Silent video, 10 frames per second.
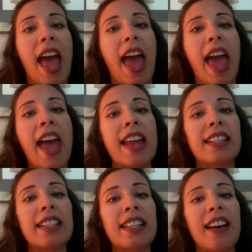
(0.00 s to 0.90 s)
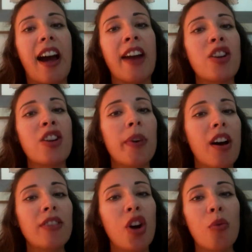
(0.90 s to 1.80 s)
And I know we
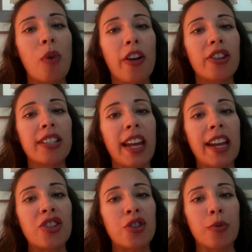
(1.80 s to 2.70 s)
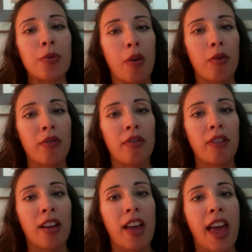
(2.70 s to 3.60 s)
all know water is H2O.
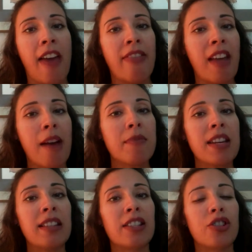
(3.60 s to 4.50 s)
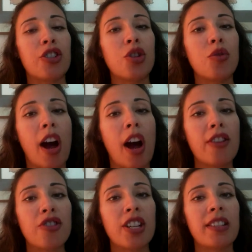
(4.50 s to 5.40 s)
And that means there's 2
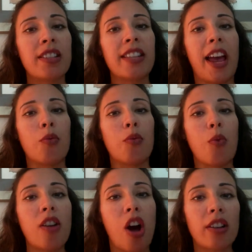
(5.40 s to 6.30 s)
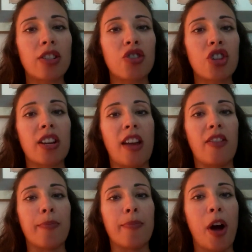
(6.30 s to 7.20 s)
hydrogens and 1 oxygen, and
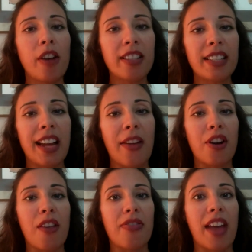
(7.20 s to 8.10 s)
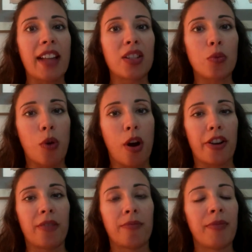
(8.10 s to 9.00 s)
they're bonded together, and that's
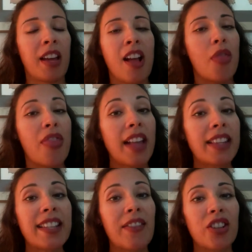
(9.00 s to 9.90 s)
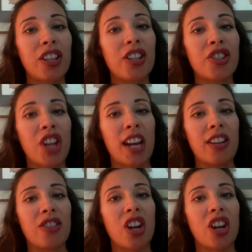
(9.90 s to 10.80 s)
water. That's never going to
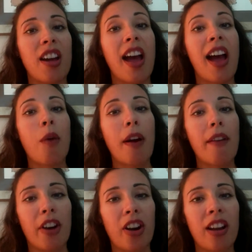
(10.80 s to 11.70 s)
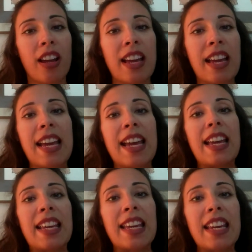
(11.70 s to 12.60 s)
change. However,
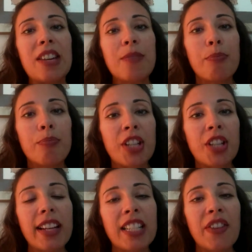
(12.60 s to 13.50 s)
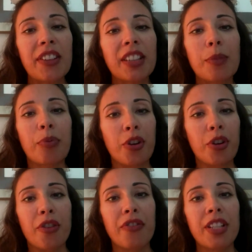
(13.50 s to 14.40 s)
he scientifically
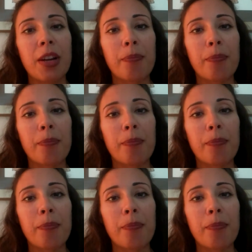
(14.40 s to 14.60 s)
proved